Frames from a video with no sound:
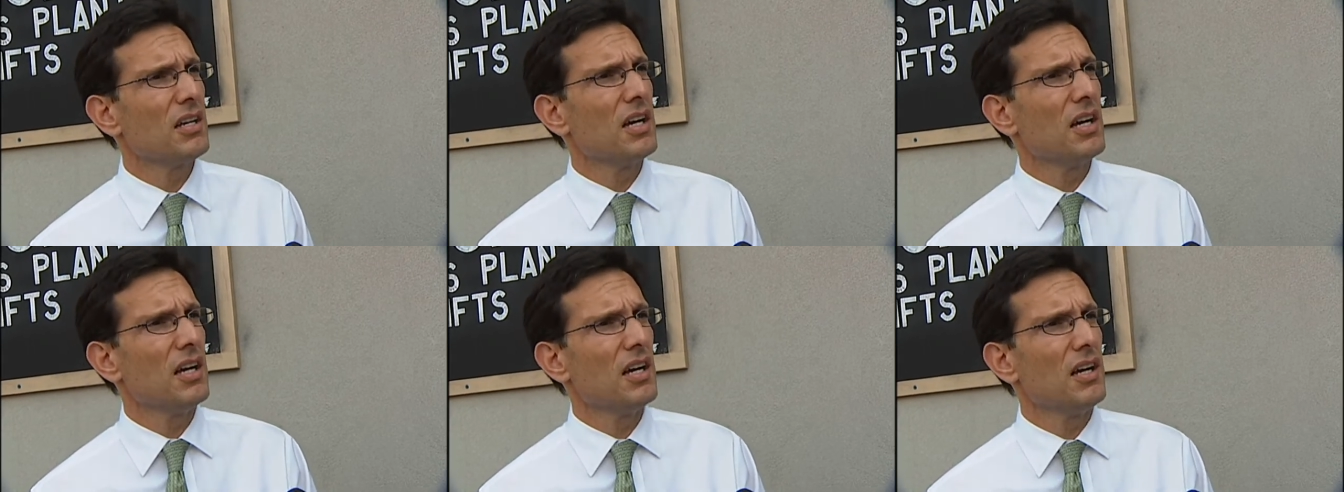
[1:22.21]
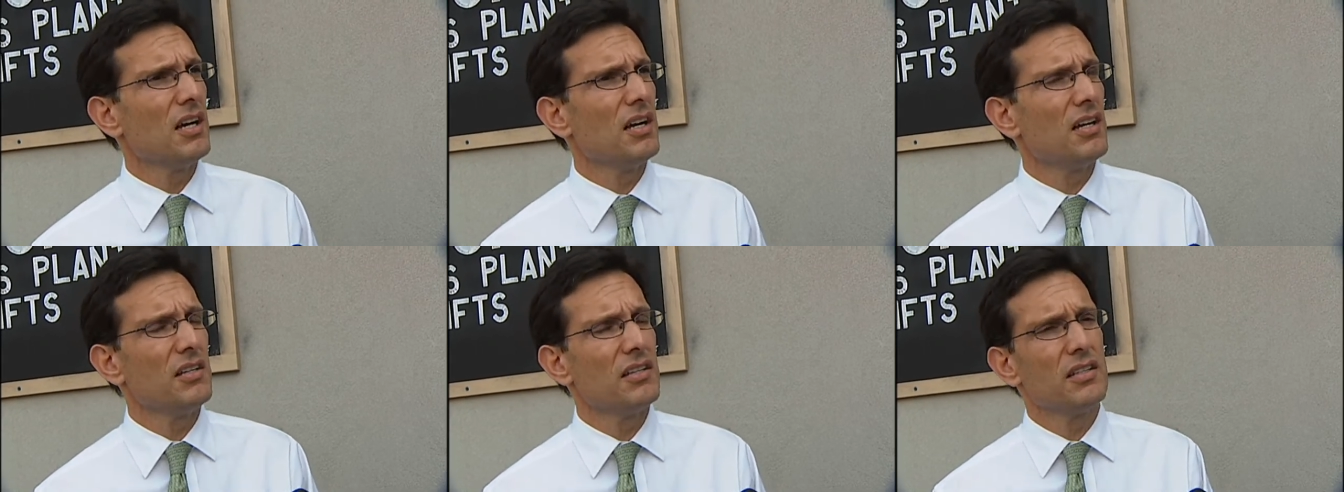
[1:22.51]

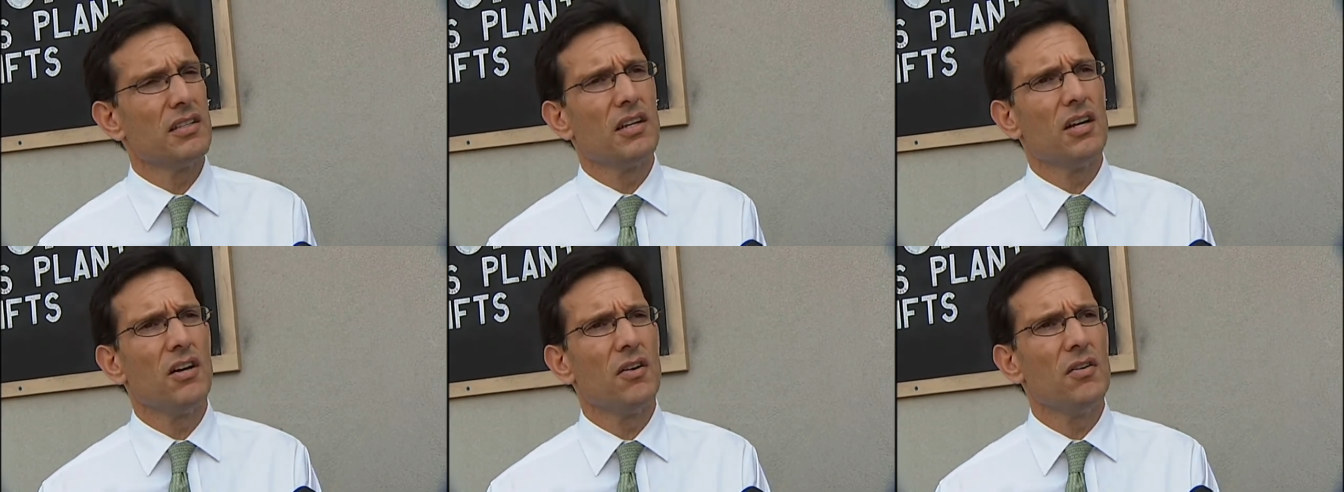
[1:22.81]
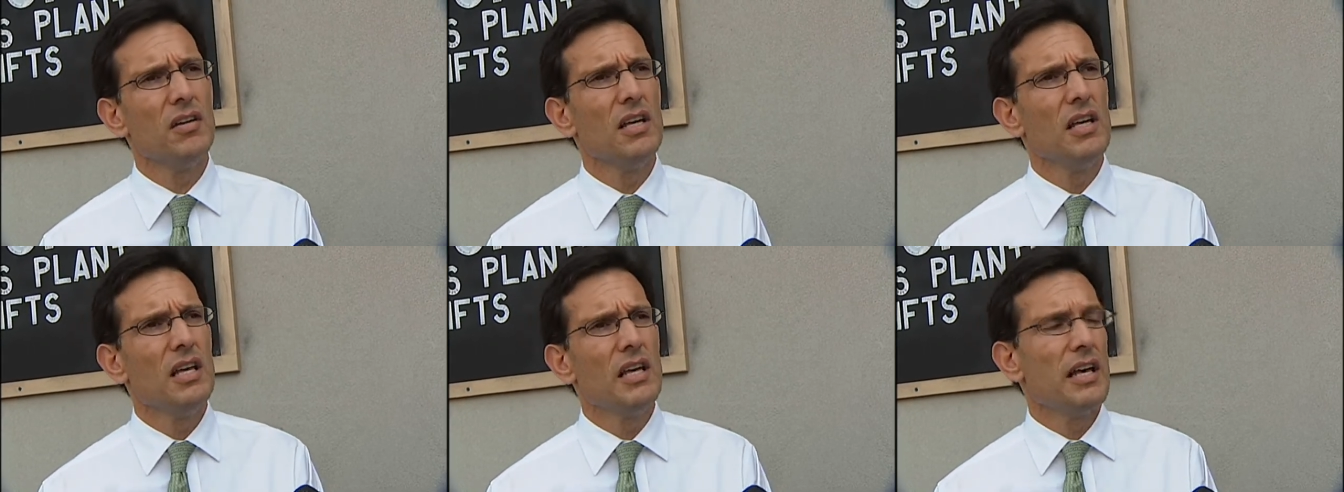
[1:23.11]
Uh, you
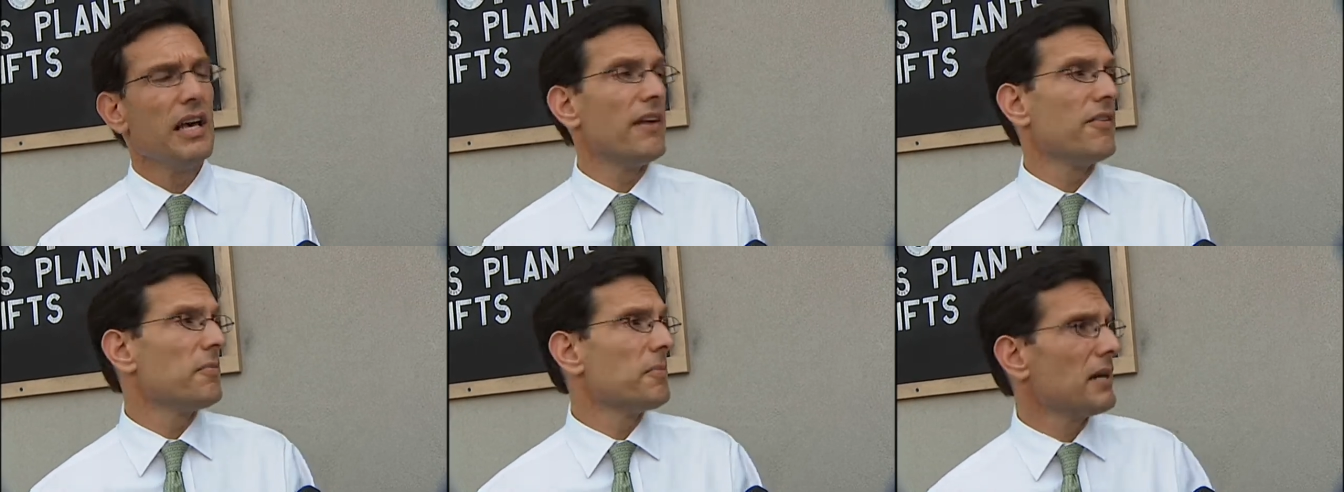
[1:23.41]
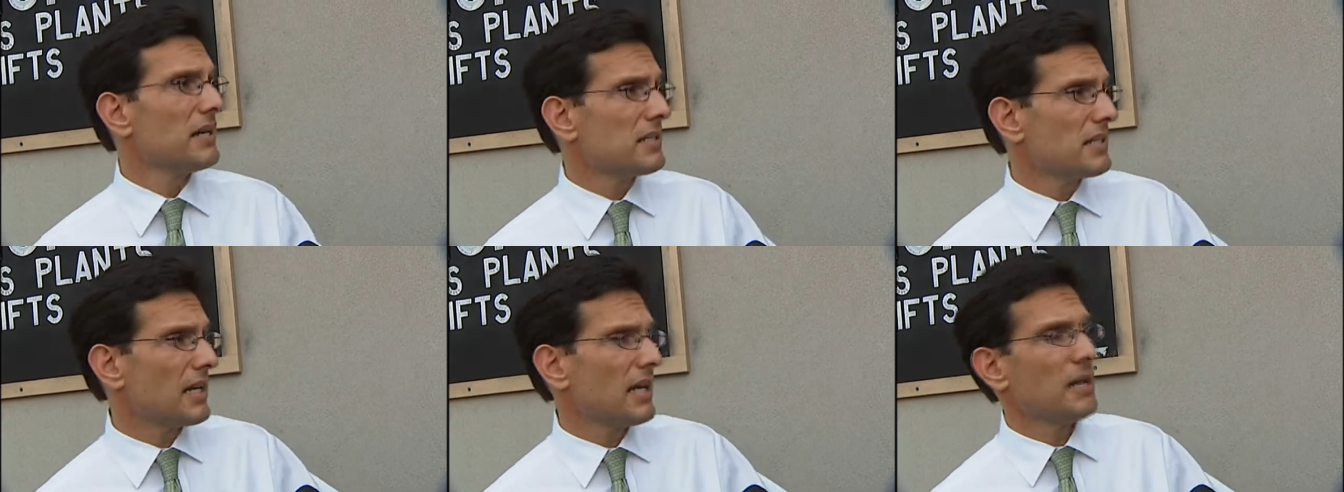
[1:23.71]
know,
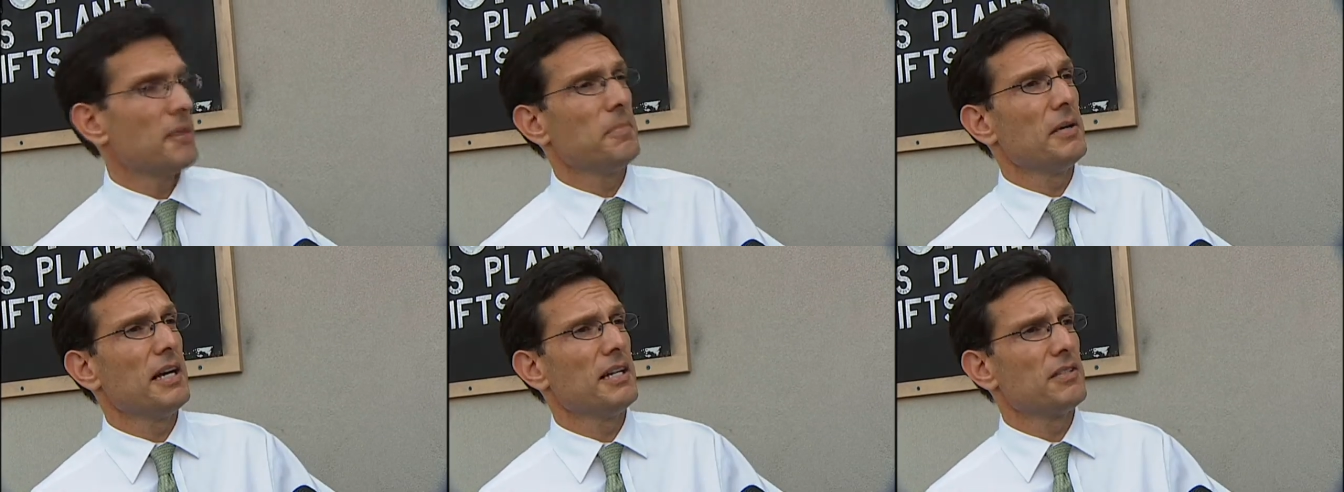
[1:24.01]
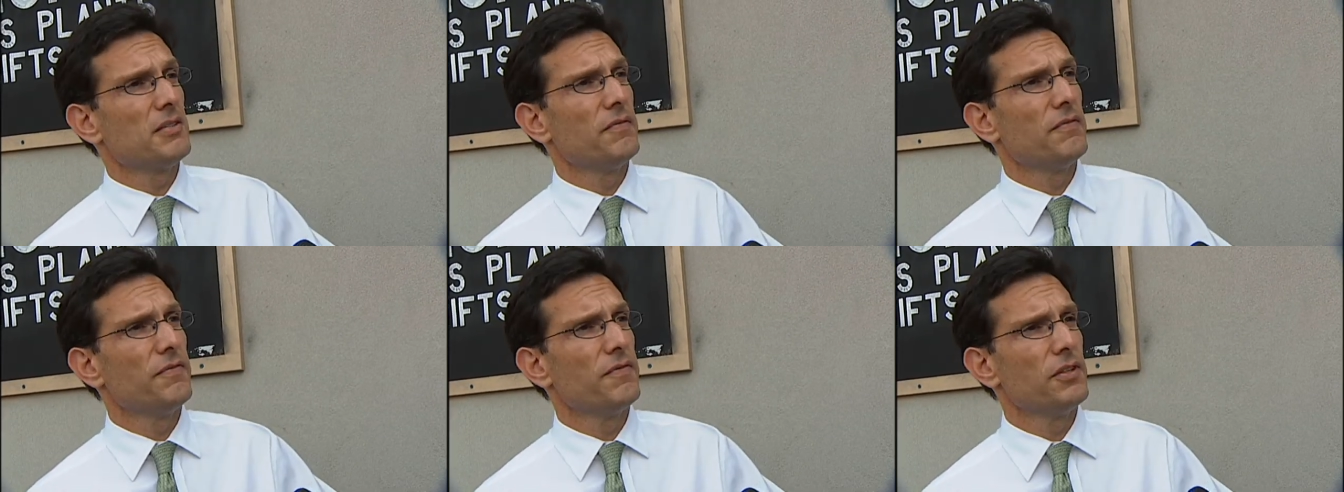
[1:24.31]
everybody's got to
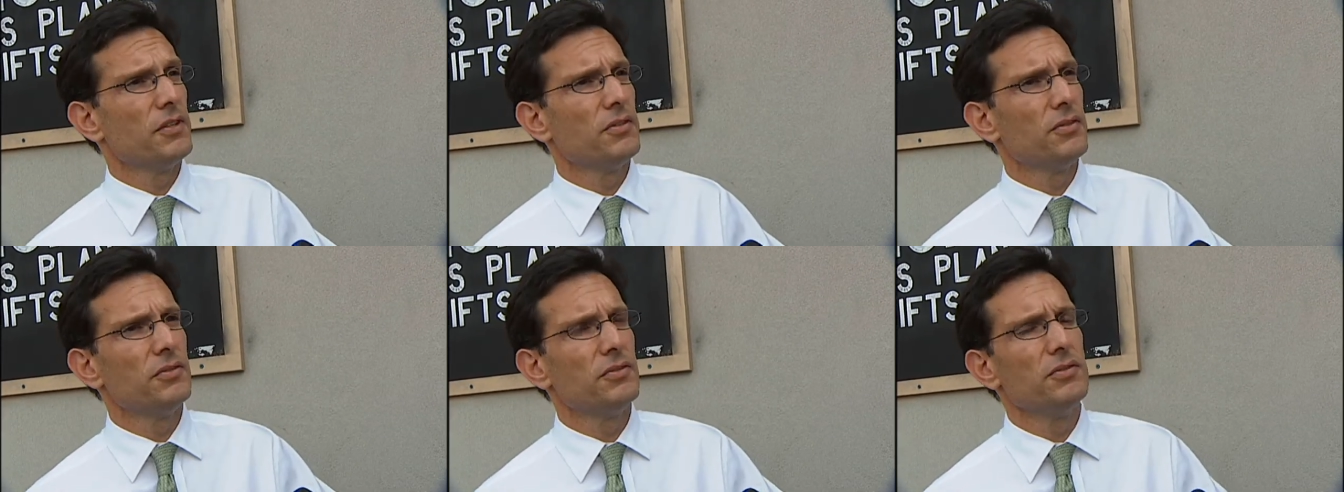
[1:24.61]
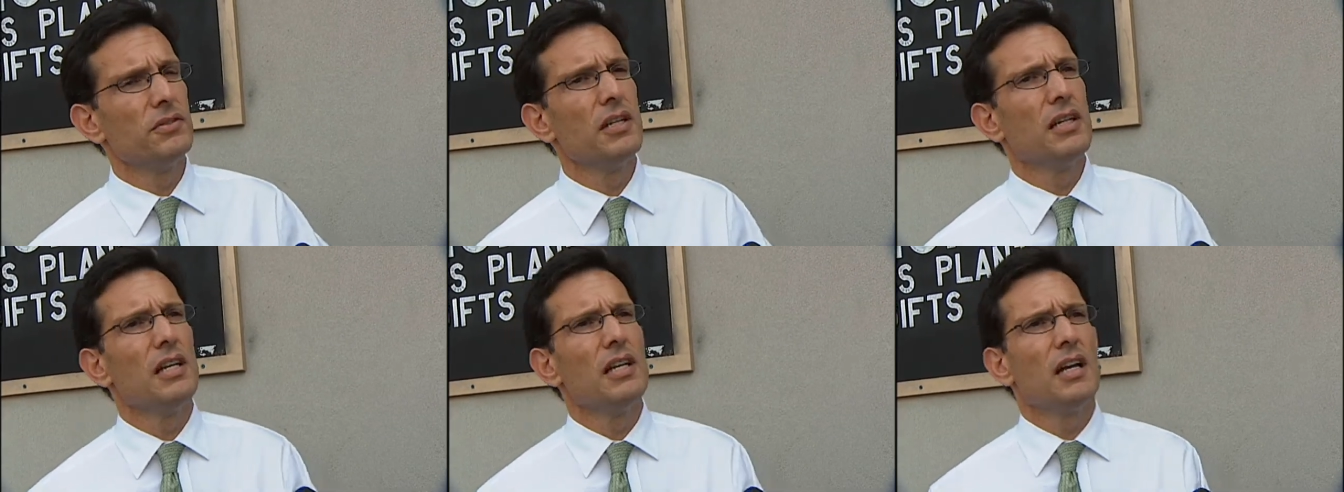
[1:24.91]
buy some
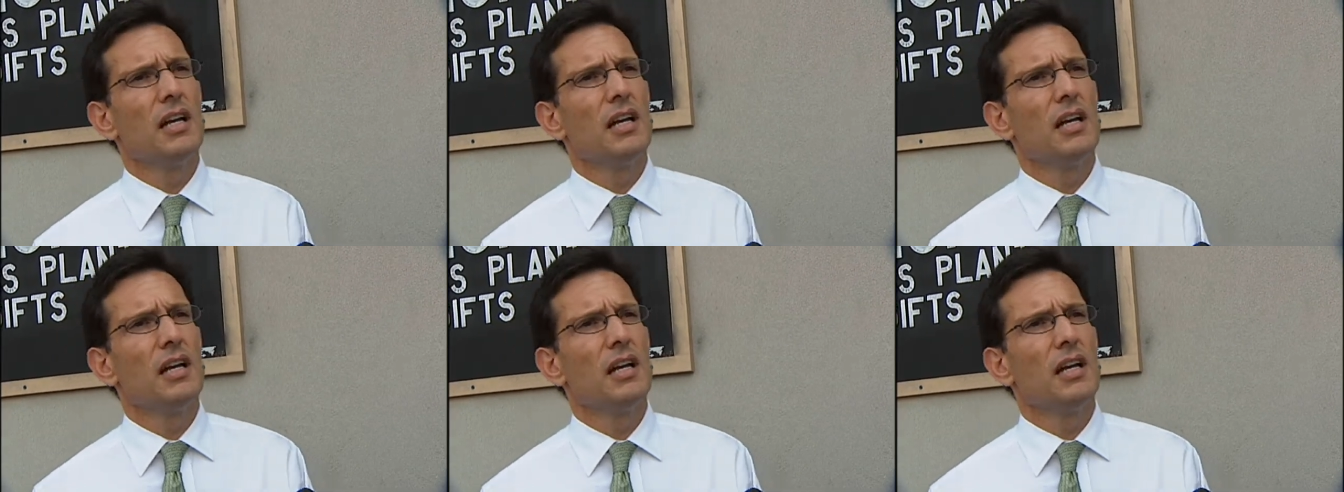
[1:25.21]
food,